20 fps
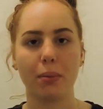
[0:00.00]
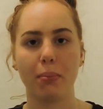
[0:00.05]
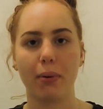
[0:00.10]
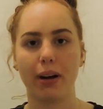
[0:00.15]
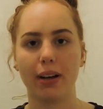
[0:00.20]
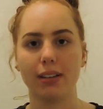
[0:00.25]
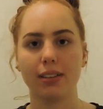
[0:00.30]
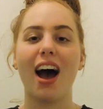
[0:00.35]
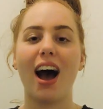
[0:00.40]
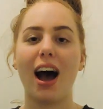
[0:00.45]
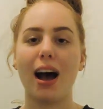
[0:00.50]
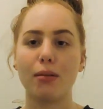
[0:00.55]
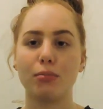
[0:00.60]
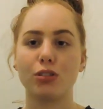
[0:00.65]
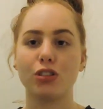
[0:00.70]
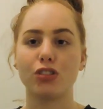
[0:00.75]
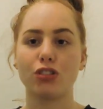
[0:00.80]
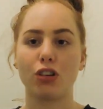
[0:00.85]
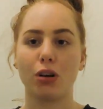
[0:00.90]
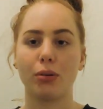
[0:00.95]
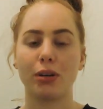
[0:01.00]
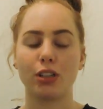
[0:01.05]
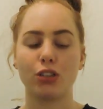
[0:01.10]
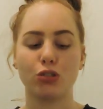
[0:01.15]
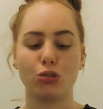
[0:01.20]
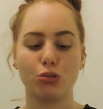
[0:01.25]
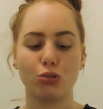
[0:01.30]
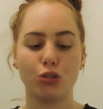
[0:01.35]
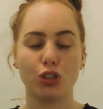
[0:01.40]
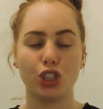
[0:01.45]
but I'm just going
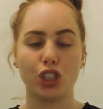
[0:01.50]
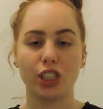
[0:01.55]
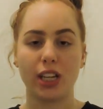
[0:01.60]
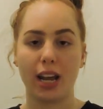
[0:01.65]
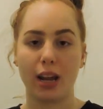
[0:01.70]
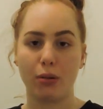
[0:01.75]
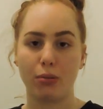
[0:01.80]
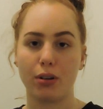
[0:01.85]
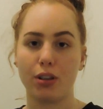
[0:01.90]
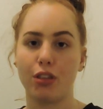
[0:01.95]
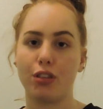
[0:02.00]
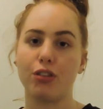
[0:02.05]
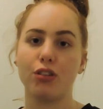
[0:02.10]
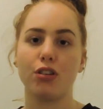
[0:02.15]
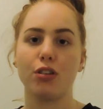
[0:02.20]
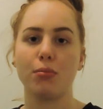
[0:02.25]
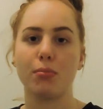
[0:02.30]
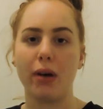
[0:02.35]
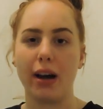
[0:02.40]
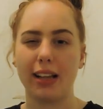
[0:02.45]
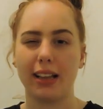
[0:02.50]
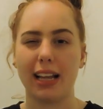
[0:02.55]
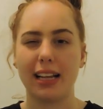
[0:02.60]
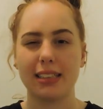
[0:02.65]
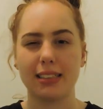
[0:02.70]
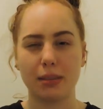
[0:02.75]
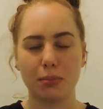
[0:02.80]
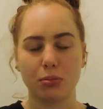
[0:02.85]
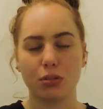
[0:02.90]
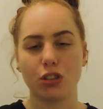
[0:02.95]
to share with you my like
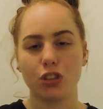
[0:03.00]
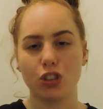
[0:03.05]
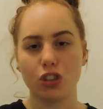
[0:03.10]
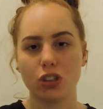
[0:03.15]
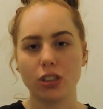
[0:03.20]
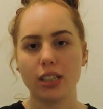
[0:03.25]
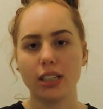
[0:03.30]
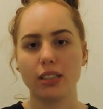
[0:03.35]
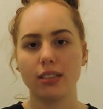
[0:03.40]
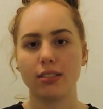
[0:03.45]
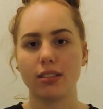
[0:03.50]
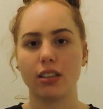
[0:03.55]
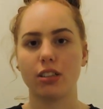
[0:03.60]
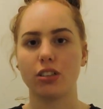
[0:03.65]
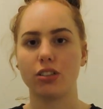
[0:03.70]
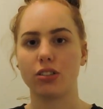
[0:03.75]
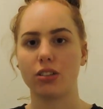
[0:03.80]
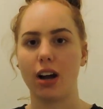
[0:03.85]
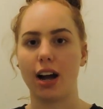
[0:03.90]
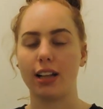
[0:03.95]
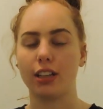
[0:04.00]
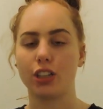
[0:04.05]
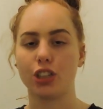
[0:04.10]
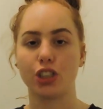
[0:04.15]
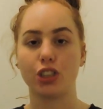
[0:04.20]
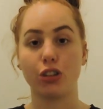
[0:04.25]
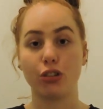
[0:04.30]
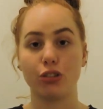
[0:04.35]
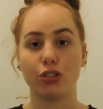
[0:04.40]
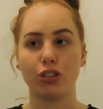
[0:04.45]
tips and tricks and just kind of
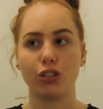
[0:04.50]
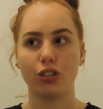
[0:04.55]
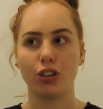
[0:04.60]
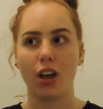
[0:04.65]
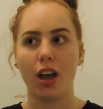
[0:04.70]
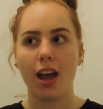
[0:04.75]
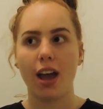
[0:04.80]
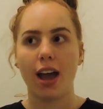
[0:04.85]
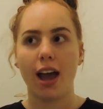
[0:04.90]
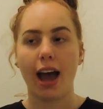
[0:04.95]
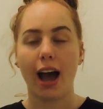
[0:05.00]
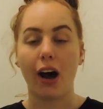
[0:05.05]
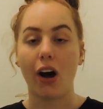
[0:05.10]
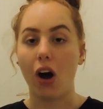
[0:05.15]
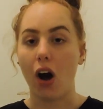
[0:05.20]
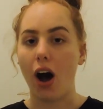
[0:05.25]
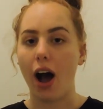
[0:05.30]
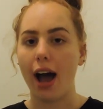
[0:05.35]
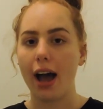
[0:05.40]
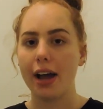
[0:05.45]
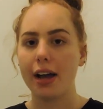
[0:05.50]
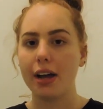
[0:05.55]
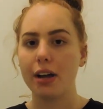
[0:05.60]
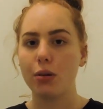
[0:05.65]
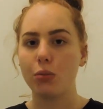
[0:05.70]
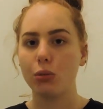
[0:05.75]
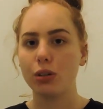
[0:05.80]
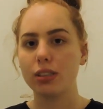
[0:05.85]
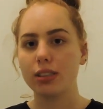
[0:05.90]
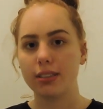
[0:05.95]
show you how I
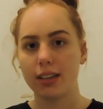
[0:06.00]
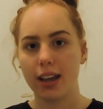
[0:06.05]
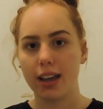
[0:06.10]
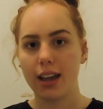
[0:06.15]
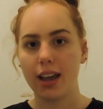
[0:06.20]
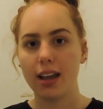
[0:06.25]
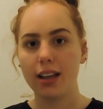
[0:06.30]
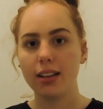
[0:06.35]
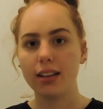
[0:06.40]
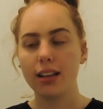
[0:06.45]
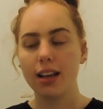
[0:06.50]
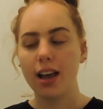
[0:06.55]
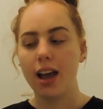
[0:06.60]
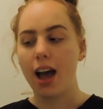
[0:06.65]
would tan.